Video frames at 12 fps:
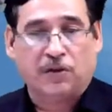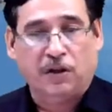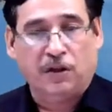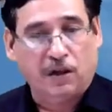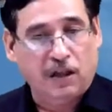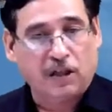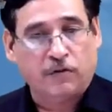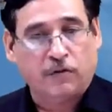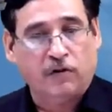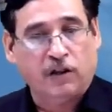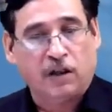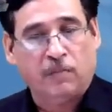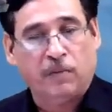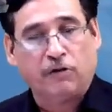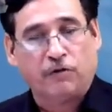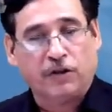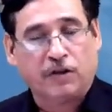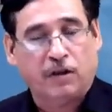In the next one, we'll come out
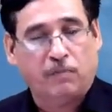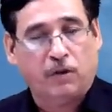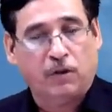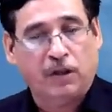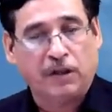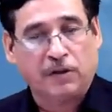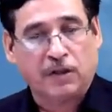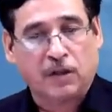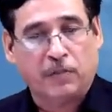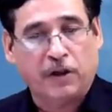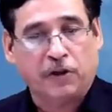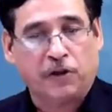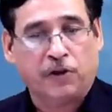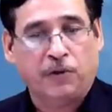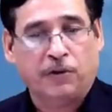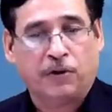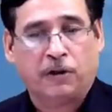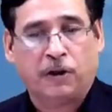with some more adjustment issues.